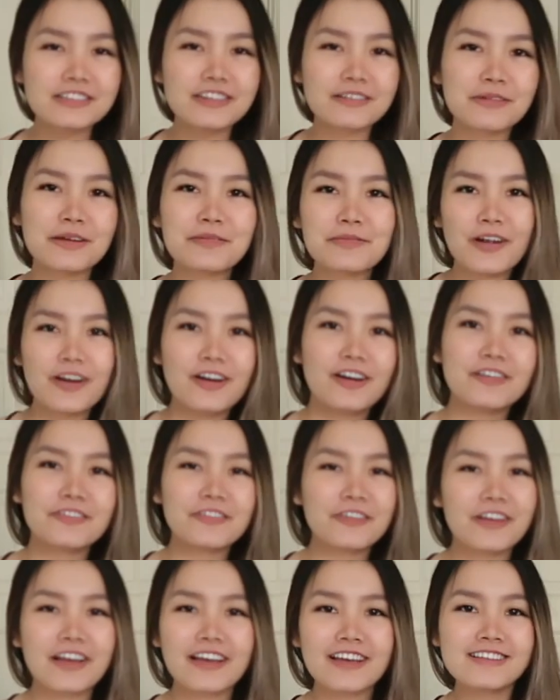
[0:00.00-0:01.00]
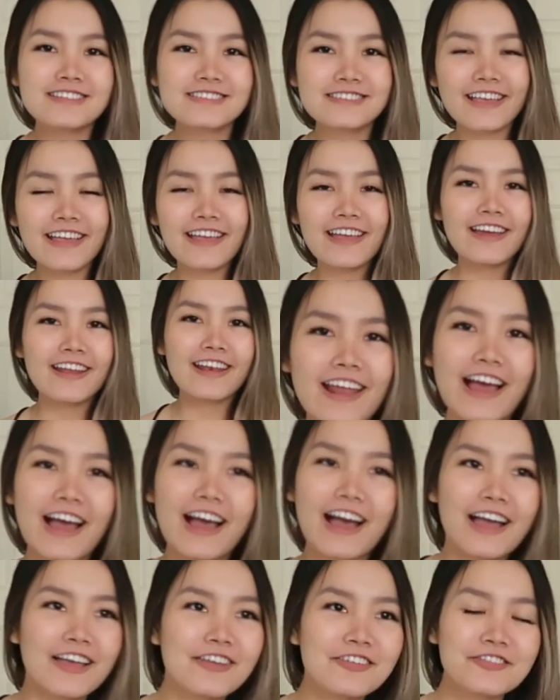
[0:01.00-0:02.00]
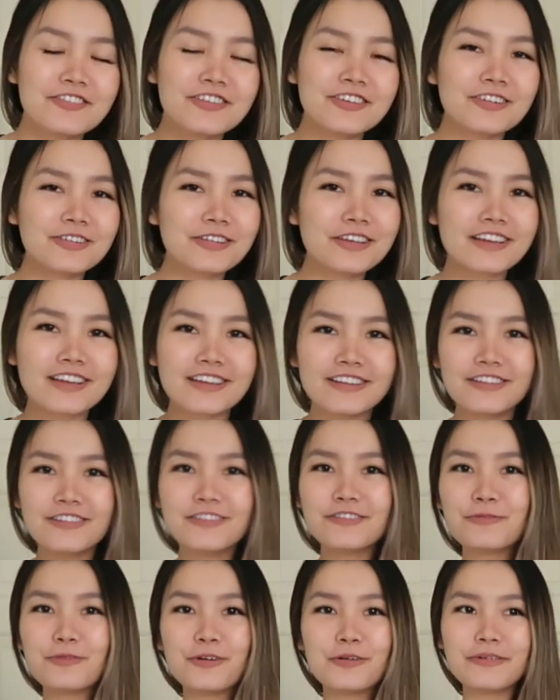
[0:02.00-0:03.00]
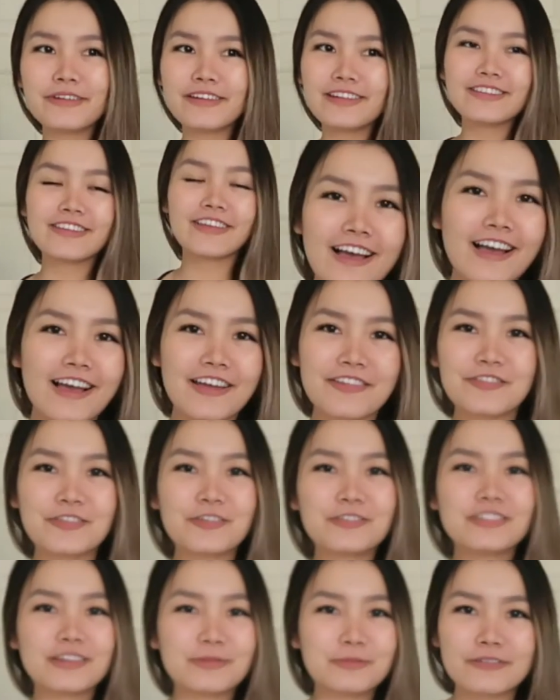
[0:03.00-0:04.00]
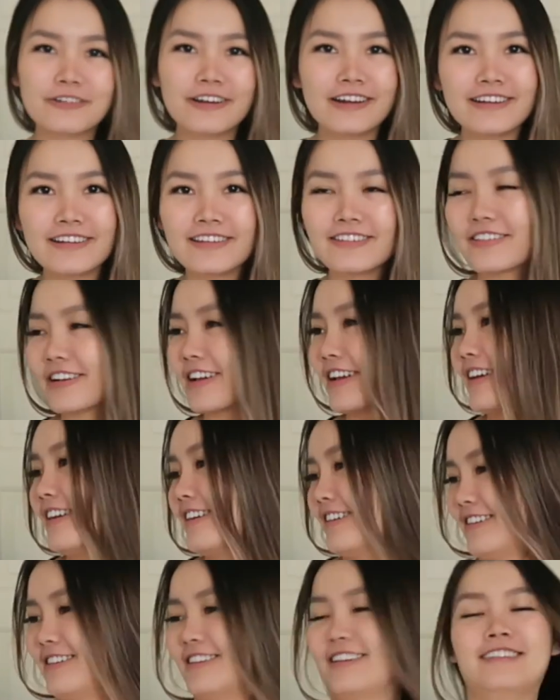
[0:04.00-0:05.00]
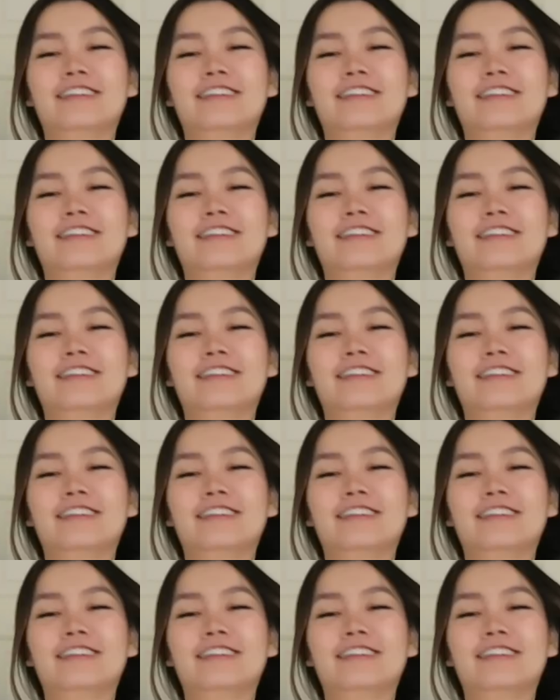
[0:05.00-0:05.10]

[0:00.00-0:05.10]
I took my bra off, you guys, and I feel like a new woman. I feel liberated, okay?